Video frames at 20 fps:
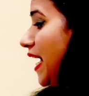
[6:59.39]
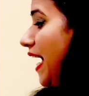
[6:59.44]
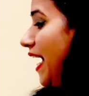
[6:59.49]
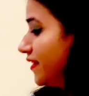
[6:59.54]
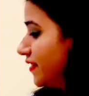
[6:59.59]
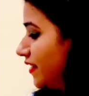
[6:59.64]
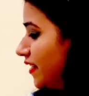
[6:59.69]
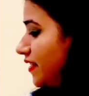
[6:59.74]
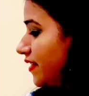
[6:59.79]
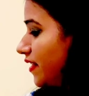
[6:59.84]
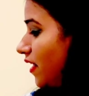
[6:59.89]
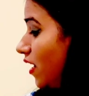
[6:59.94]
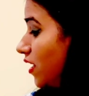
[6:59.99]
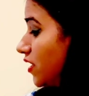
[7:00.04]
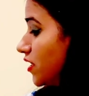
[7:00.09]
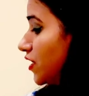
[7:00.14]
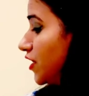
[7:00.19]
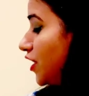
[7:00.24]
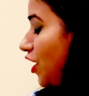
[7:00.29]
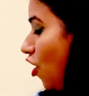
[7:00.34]
As a
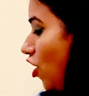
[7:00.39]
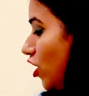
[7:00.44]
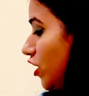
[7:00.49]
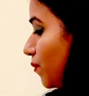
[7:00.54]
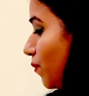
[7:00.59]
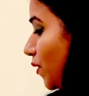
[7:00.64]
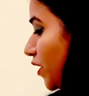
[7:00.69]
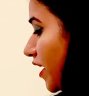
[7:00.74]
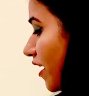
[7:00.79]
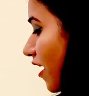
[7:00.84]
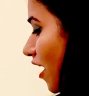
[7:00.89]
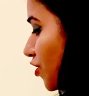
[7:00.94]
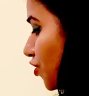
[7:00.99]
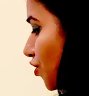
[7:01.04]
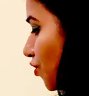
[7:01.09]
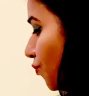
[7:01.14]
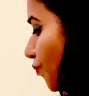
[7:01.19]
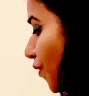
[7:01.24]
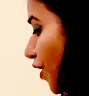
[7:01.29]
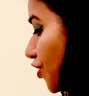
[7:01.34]
result, the osmotic
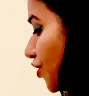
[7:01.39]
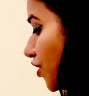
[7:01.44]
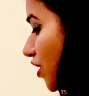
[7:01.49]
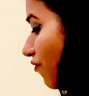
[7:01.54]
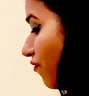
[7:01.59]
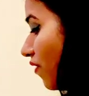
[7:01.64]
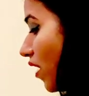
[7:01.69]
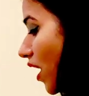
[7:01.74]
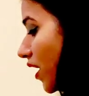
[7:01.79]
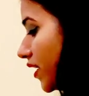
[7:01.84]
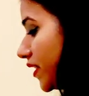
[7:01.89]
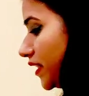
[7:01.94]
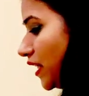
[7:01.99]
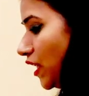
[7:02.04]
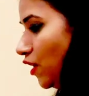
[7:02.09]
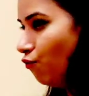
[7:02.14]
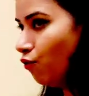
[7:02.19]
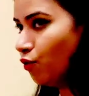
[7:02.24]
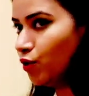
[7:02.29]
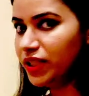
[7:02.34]
concentration of guard
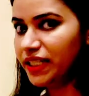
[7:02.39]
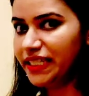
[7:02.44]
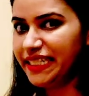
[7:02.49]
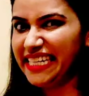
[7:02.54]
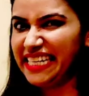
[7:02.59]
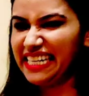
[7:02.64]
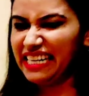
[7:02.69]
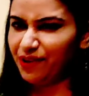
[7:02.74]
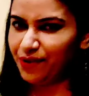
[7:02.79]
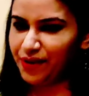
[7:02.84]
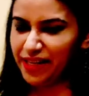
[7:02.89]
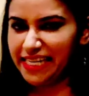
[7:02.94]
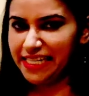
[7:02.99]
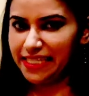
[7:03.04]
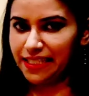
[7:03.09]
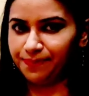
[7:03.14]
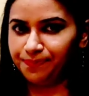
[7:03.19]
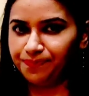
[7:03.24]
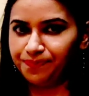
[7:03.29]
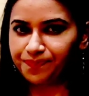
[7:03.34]
cells would
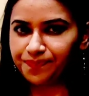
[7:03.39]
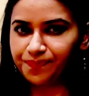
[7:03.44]
decrease.